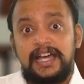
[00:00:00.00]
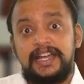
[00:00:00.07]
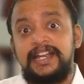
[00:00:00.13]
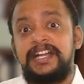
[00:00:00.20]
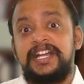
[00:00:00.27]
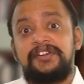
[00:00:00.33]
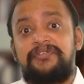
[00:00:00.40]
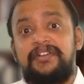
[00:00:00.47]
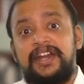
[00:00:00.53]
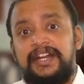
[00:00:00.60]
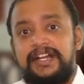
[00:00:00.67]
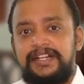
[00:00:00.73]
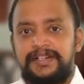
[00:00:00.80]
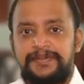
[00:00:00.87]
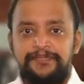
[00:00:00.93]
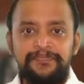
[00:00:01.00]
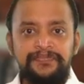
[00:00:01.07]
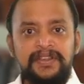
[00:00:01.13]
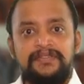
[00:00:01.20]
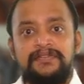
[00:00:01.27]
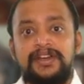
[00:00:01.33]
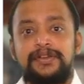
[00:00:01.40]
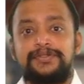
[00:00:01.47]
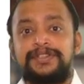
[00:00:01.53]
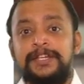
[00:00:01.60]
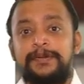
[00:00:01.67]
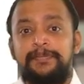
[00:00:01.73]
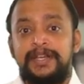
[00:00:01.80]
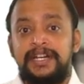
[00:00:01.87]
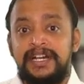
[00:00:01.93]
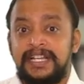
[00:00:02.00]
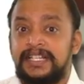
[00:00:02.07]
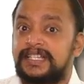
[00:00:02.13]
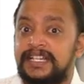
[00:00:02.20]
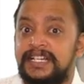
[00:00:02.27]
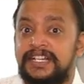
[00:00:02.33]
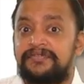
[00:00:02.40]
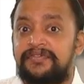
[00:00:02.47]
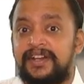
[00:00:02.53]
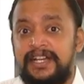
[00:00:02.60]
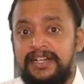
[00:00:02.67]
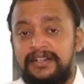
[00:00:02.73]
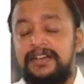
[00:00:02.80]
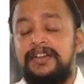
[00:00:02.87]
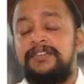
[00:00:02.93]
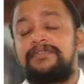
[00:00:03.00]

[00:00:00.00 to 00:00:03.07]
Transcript: indefinite warehousing period is indefinite.